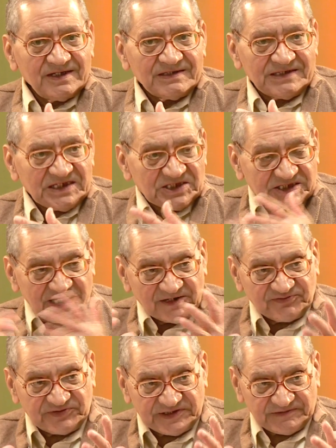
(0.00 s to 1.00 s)
You see,
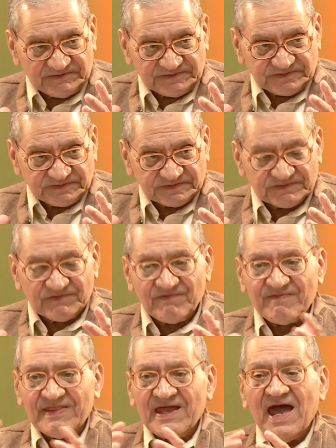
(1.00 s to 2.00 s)
serfs,
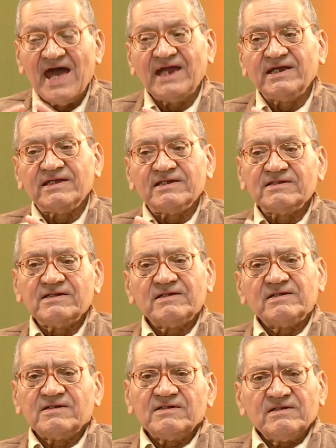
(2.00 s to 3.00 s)
and
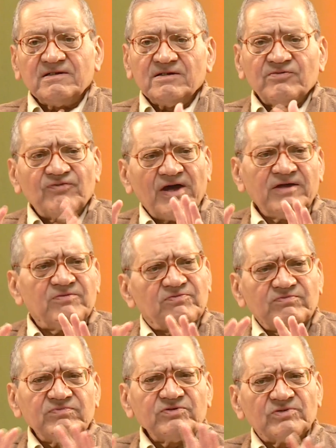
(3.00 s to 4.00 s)
5
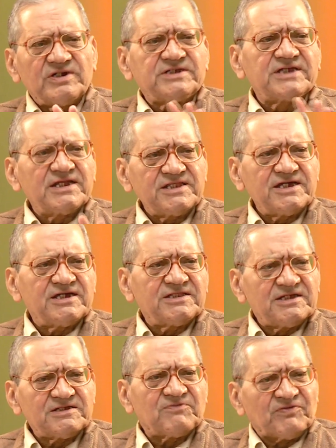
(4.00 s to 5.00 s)
units are there.
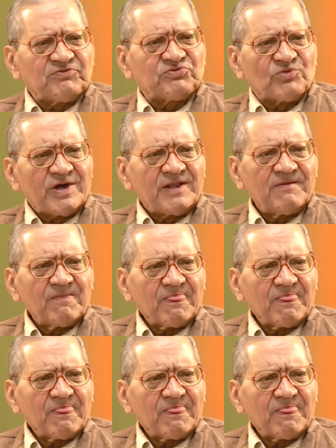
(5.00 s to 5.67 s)
There is a fifth one.